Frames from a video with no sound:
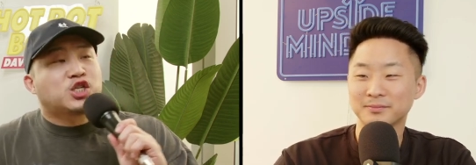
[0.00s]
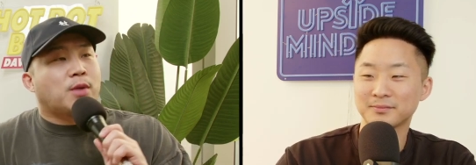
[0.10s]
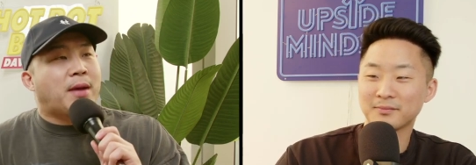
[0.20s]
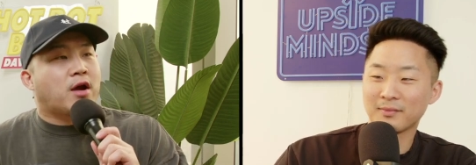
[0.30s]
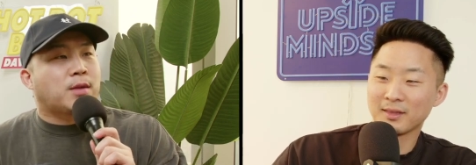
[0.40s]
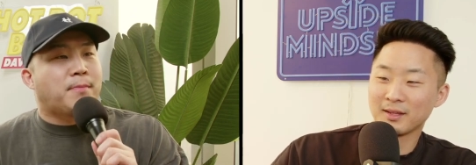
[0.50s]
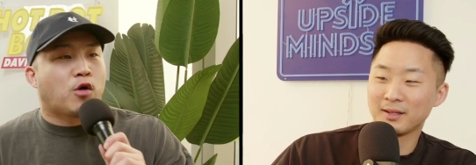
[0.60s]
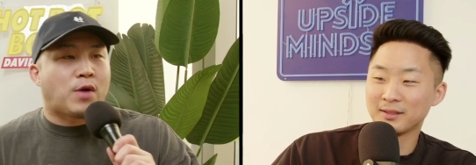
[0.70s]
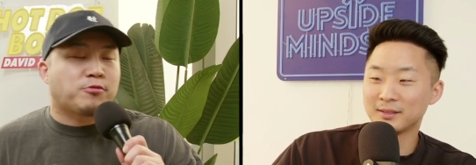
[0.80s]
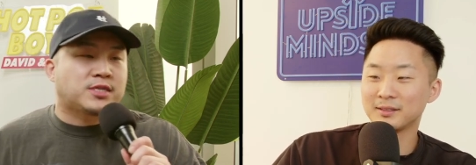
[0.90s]
Speaker 1: American male
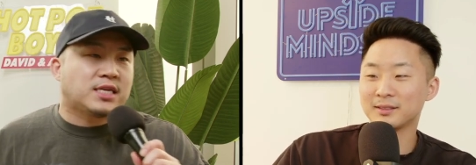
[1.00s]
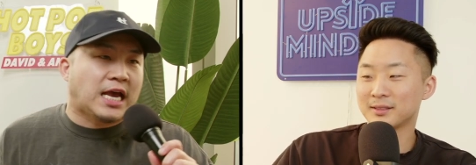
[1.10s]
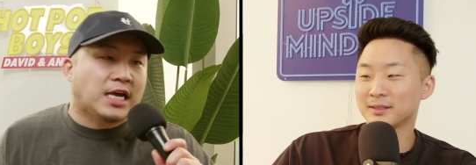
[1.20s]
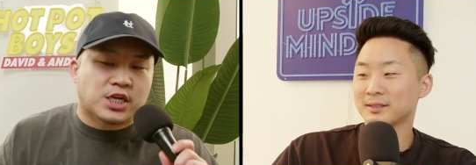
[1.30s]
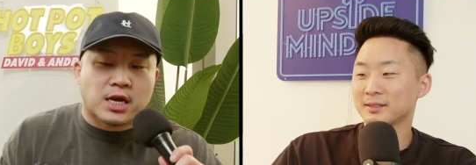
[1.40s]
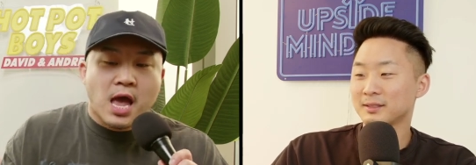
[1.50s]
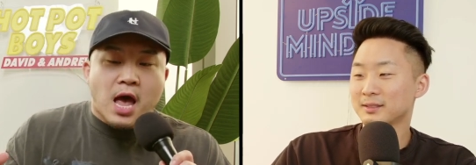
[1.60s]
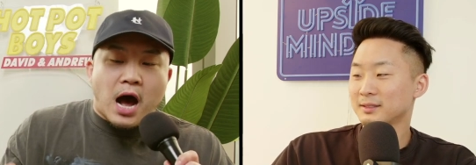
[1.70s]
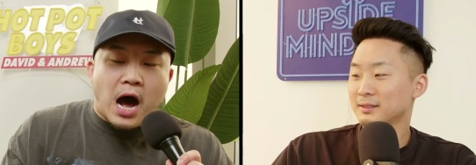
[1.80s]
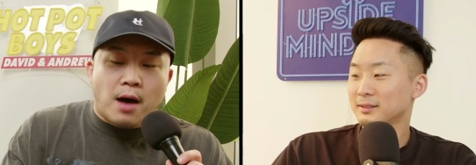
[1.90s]
representation.
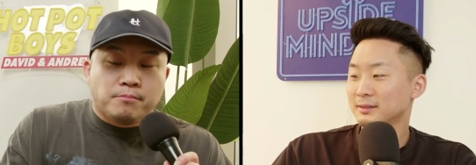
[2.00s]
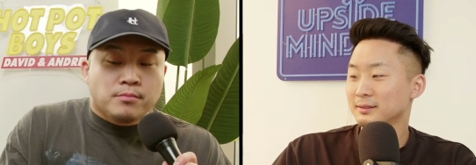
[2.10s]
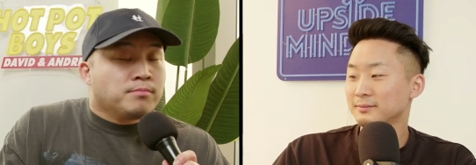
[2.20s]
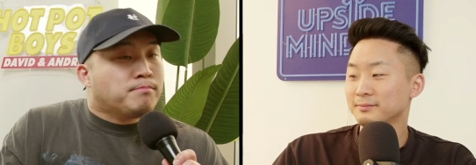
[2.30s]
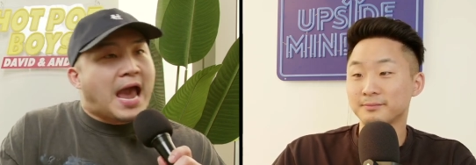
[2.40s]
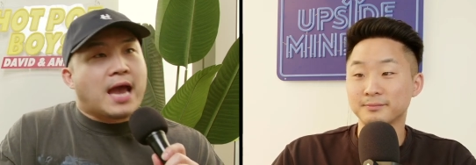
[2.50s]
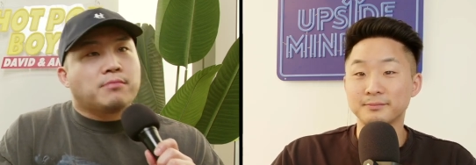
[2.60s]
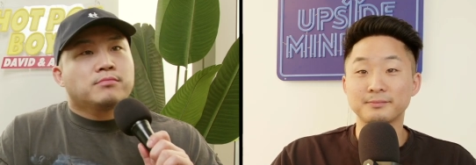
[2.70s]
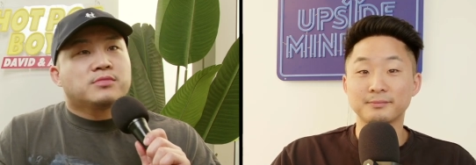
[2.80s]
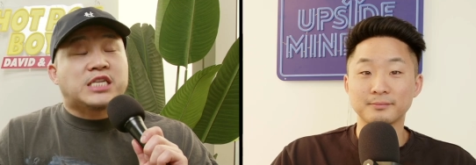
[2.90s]
Um, man,
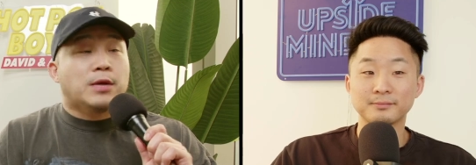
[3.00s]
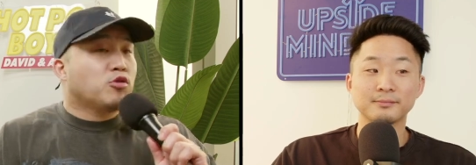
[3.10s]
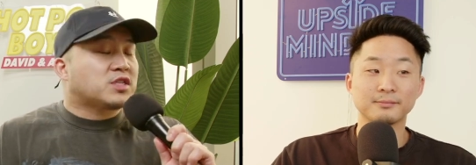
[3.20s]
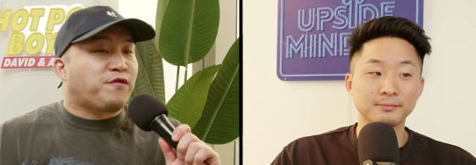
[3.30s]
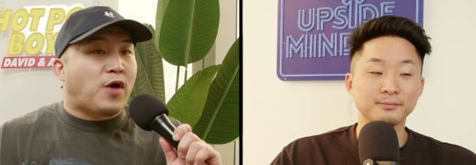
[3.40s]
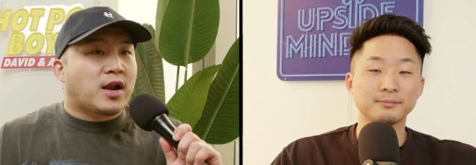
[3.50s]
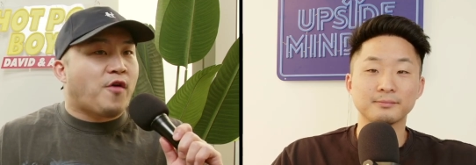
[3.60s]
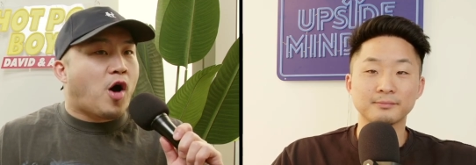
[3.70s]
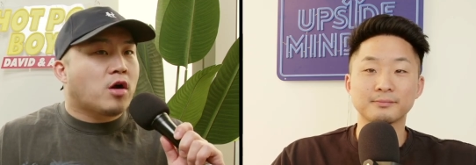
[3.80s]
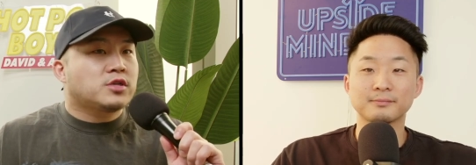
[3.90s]
Simu is a friend of
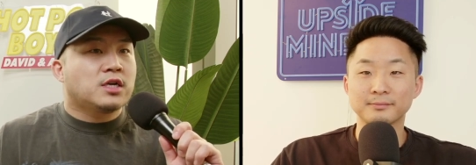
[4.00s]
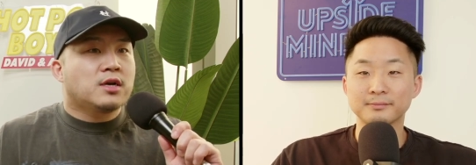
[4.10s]
ours.